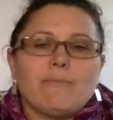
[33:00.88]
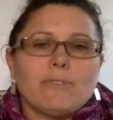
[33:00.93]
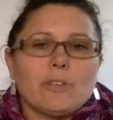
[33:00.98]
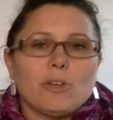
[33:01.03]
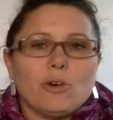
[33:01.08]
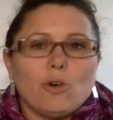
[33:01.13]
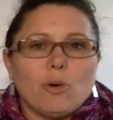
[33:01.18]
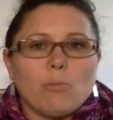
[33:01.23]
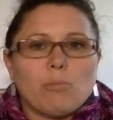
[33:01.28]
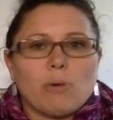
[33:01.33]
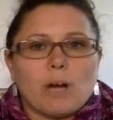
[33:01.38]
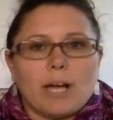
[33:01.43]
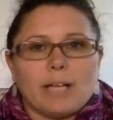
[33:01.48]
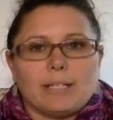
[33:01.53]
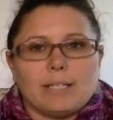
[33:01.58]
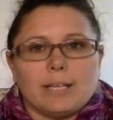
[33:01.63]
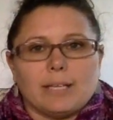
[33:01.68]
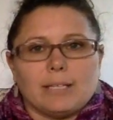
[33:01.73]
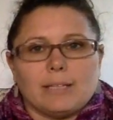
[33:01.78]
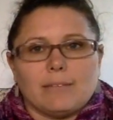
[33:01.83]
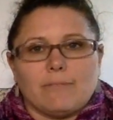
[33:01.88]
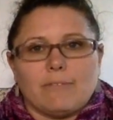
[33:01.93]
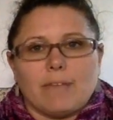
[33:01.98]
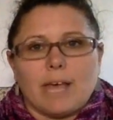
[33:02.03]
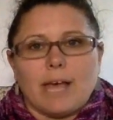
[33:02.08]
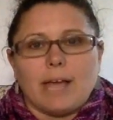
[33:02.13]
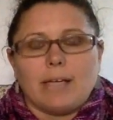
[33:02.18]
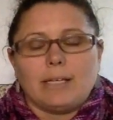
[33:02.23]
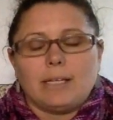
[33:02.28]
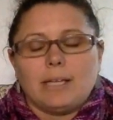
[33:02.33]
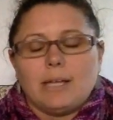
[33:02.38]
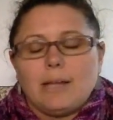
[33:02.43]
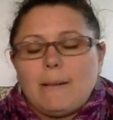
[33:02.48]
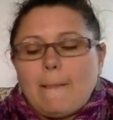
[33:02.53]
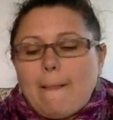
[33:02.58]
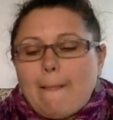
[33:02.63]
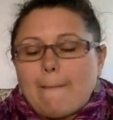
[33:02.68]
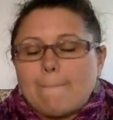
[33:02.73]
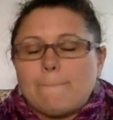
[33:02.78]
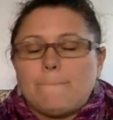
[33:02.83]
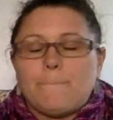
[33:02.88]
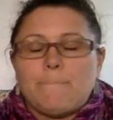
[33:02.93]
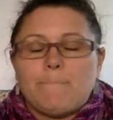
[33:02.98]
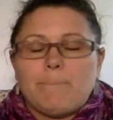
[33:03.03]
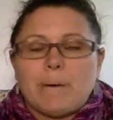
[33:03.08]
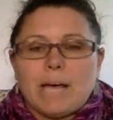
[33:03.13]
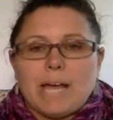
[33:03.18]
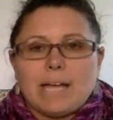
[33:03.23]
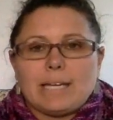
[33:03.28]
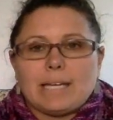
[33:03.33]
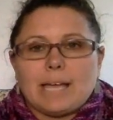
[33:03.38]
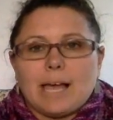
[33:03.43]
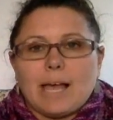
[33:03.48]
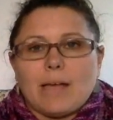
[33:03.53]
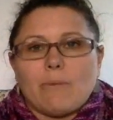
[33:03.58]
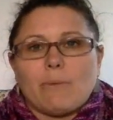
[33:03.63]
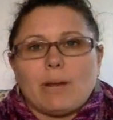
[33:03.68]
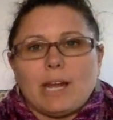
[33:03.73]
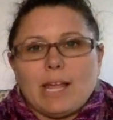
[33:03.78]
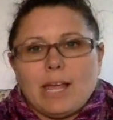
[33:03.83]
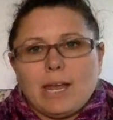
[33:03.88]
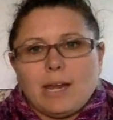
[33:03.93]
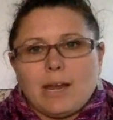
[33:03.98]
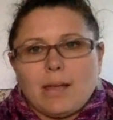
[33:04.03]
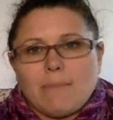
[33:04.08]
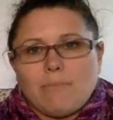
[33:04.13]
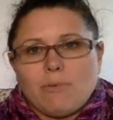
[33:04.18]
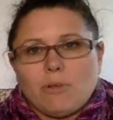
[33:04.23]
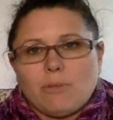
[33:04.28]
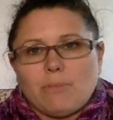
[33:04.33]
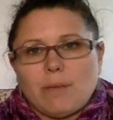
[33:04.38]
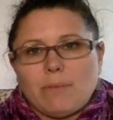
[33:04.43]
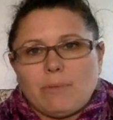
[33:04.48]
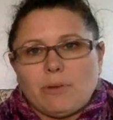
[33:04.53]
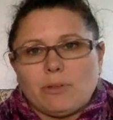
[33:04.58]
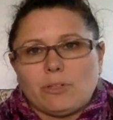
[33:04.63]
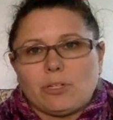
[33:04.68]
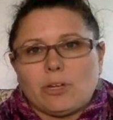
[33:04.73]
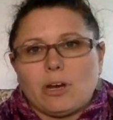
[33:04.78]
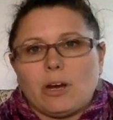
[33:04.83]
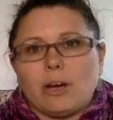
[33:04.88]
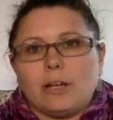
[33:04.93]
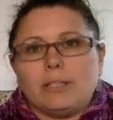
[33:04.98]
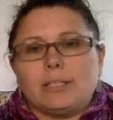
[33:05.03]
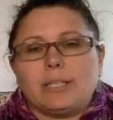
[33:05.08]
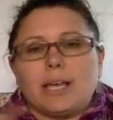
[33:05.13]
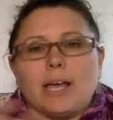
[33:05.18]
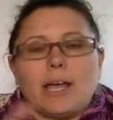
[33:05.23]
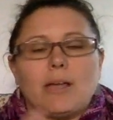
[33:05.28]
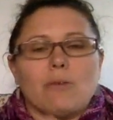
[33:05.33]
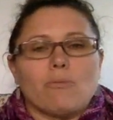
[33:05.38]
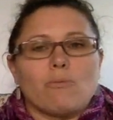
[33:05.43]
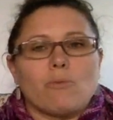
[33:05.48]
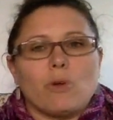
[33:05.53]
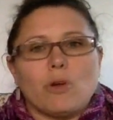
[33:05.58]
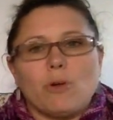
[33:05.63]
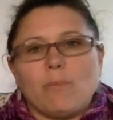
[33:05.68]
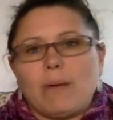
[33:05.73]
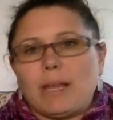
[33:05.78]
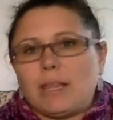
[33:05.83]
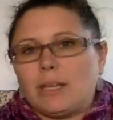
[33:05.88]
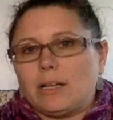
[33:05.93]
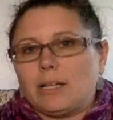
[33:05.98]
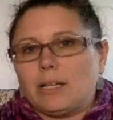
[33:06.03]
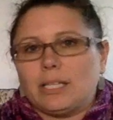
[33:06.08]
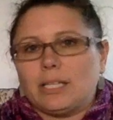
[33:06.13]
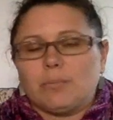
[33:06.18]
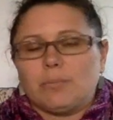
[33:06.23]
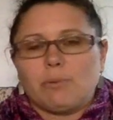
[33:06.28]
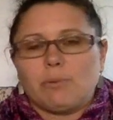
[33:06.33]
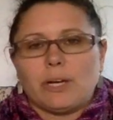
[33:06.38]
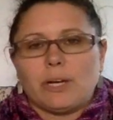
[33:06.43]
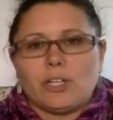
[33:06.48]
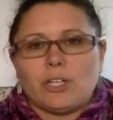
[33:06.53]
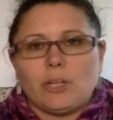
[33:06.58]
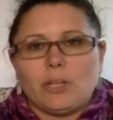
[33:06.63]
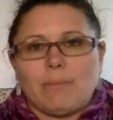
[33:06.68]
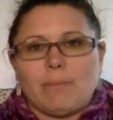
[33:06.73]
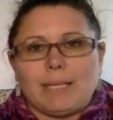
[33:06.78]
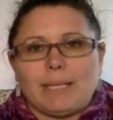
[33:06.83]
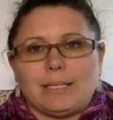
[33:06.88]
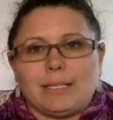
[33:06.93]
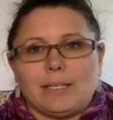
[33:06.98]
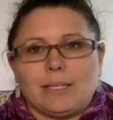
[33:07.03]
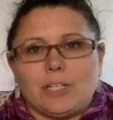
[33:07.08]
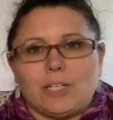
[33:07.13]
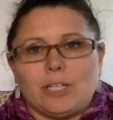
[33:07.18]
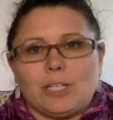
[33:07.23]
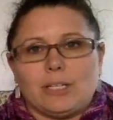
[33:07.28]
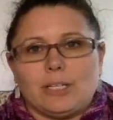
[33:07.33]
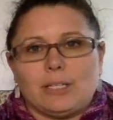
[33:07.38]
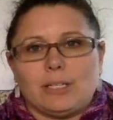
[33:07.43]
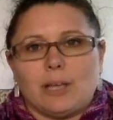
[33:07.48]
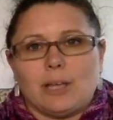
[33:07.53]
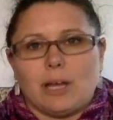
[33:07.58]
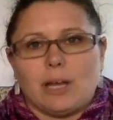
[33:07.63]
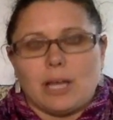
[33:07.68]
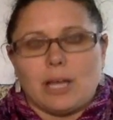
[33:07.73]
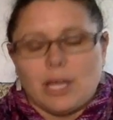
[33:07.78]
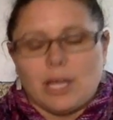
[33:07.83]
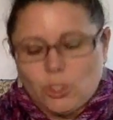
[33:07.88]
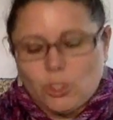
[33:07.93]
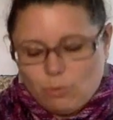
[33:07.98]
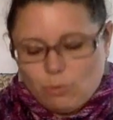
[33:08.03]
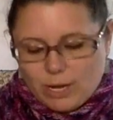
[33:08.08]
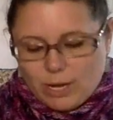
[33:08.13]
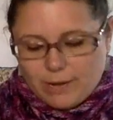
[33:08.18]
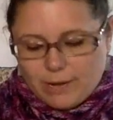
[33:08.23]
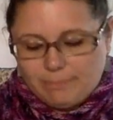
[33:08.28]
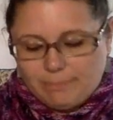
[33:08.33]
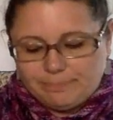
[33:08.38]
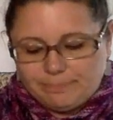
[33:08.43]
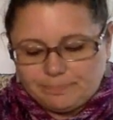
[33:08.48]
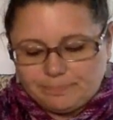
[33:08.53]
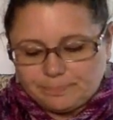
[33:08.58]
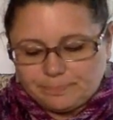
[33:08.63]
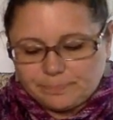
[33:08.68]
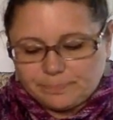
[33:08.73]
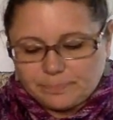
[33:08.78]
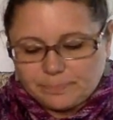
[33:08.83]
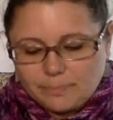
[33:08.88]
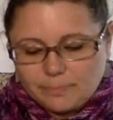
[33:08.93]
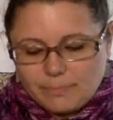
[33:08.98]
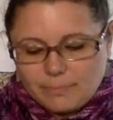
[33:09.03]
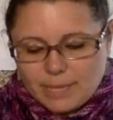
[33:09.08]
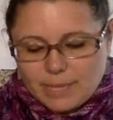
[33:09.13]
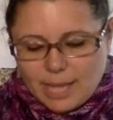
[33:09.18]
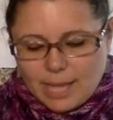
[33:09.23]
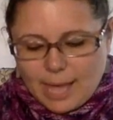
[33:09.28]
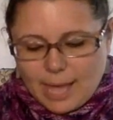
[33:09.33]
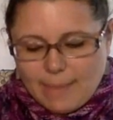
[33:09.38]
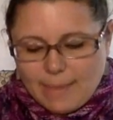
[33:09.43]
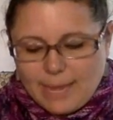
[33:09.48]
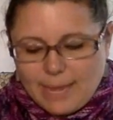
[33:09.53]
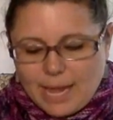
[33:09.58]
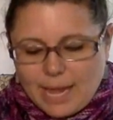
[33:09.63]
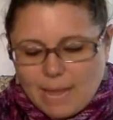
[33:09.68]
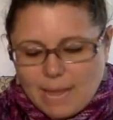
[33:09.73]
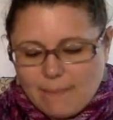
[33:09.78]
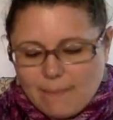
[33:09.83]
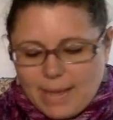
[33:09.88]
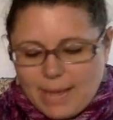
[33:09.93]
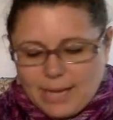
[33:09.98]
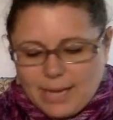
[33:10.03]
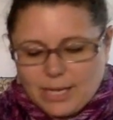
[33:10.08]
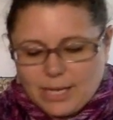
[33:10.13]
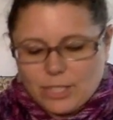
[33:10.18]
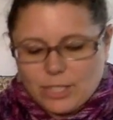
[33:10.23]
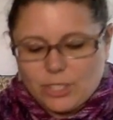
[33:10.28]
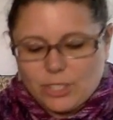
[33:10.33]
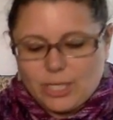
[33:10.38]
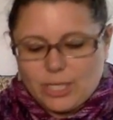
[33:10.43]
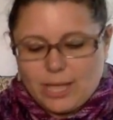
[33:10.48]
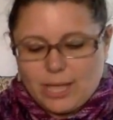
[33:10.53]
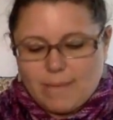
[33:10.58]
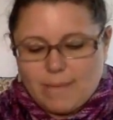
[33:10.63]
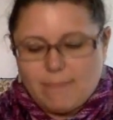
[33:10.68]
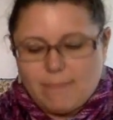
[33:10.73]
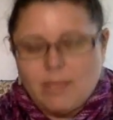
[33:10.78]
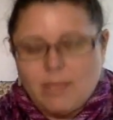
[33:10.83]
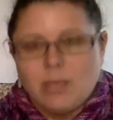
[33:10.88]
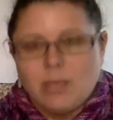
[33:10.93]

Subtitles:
for the whole process of that. But I went ahead and I pulled my postcards. I wrote my little inspirational messages on each one. And then I packaged them